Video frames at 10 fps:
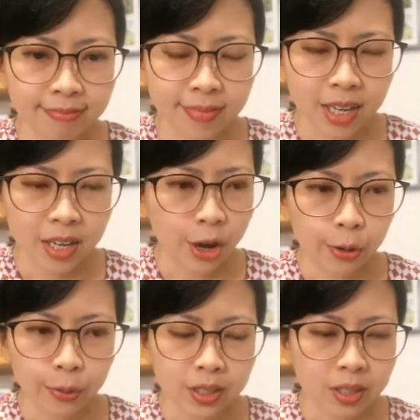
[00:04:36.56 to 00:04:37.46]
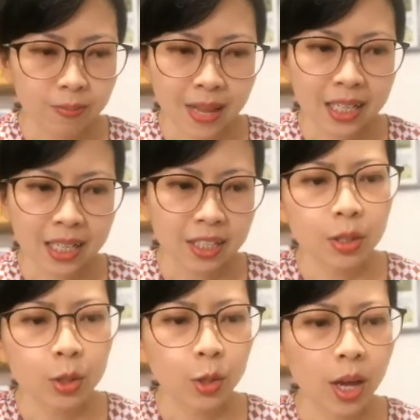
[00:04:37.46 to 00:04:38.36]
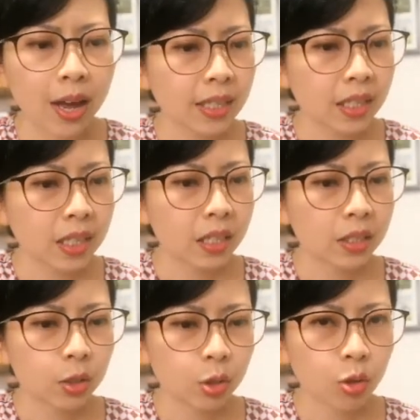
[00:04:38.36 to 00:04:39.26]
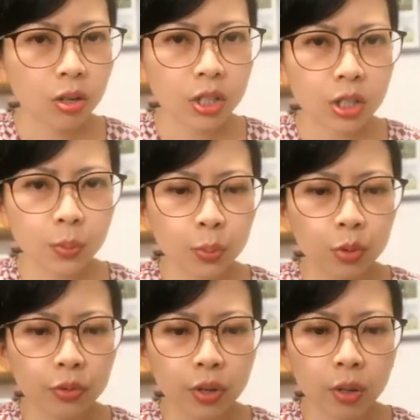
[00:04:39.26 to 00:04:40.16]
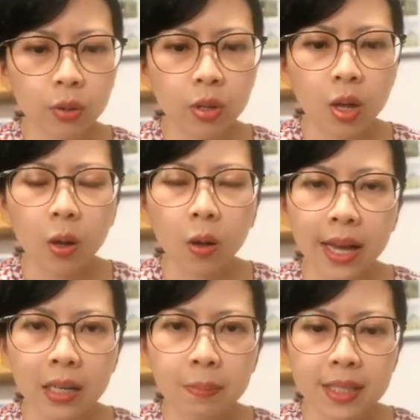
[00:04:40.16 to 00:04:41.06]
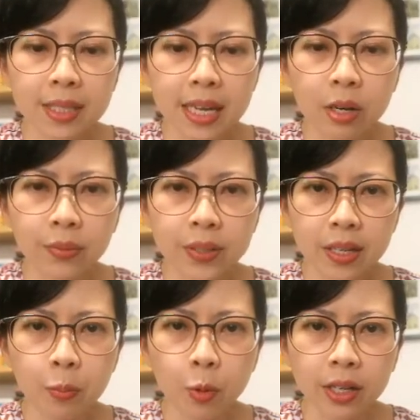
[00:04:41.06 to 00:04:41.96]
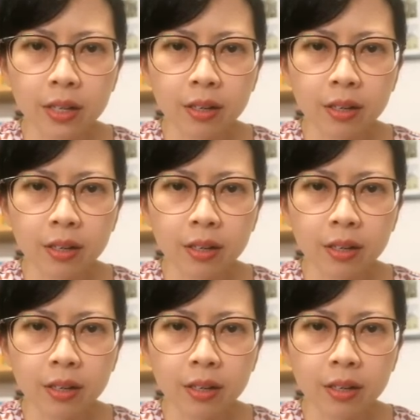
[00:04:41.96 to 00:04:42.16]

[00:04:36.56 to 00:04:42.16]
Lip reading: No, it's negative. To have incurred strong disapproval or enmity of someone.